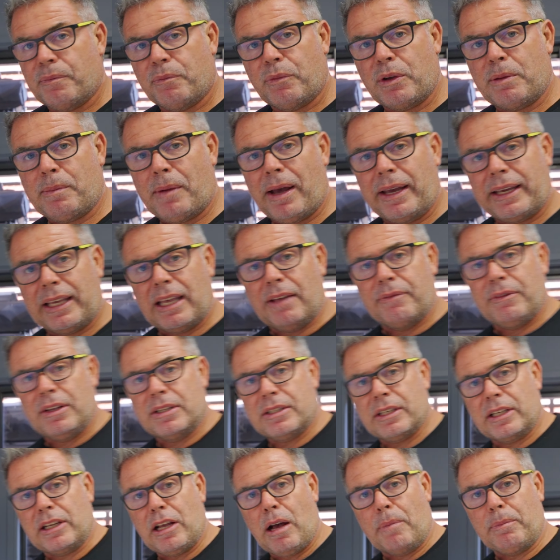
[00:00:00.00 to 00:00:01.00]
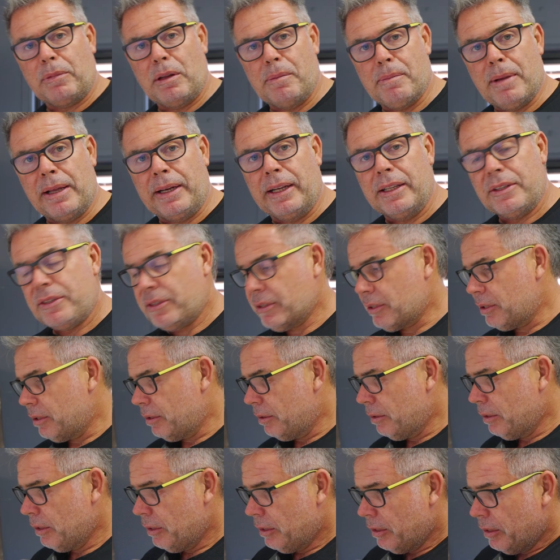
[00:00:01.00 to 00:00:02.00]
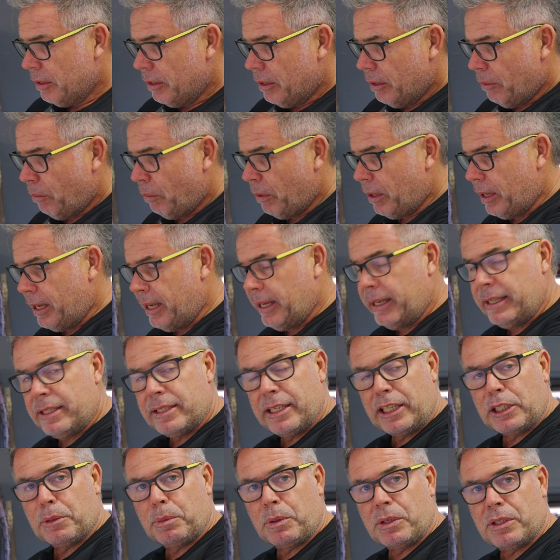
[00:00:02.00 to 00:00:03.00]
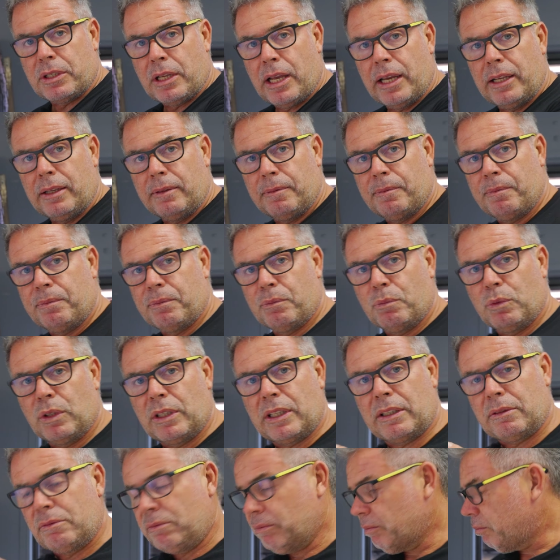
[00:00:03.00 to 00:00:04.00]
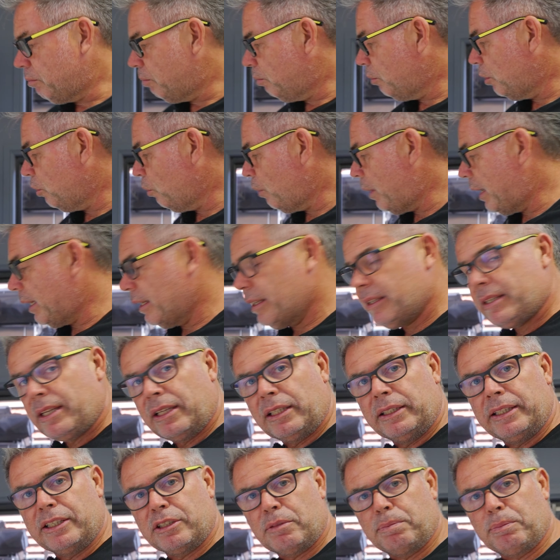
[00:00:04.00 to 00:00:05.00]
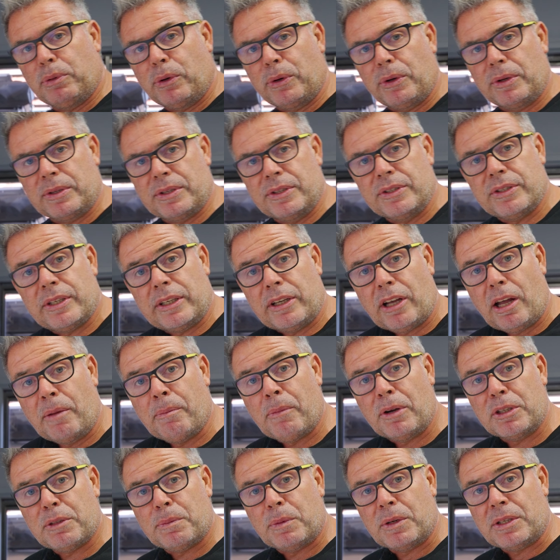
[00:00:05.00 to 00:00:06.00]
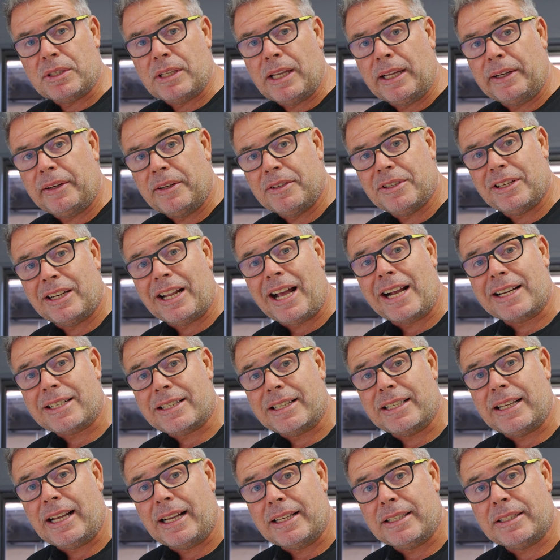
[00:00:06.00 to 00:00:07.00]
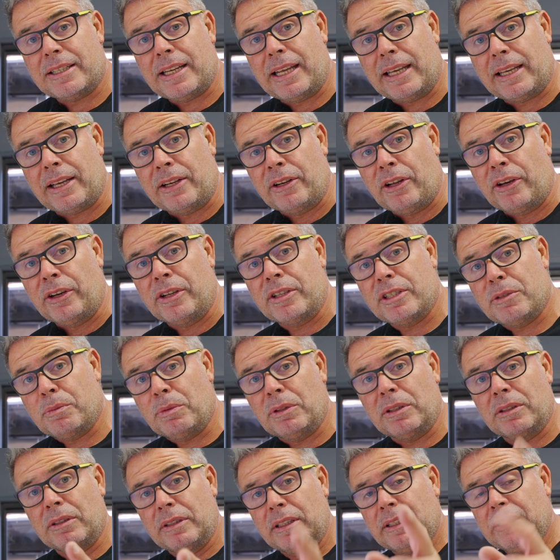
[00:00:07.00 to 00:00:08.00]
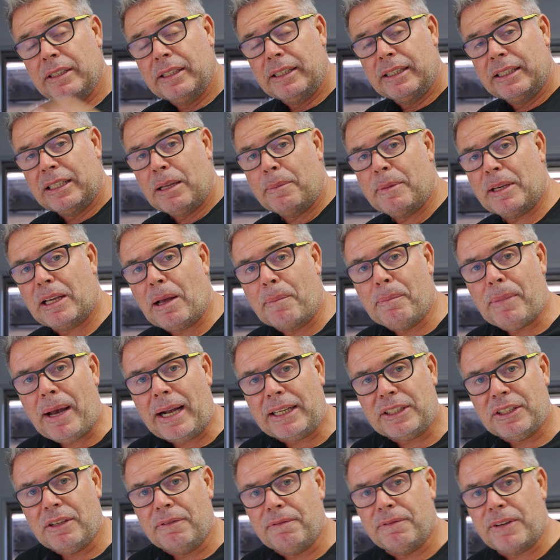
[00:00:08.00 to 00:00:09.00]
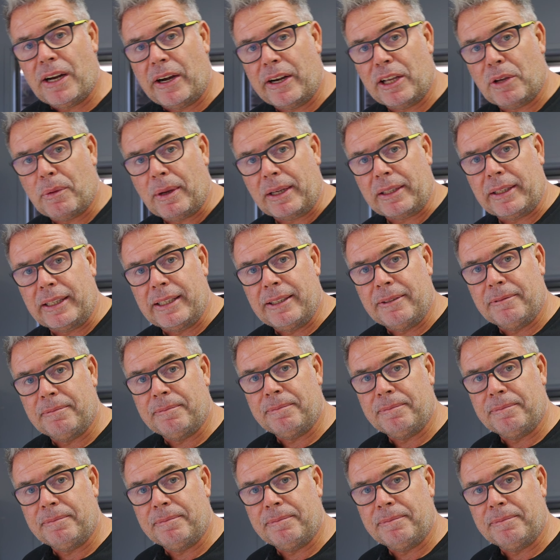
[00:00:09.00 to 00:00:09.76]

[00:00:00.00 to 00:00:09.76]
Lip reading: We might give this a couple of minutes. We're at 86%. We'll wait until this boils and see how much percentage it actually has taken out. So let me come back to you very quickly.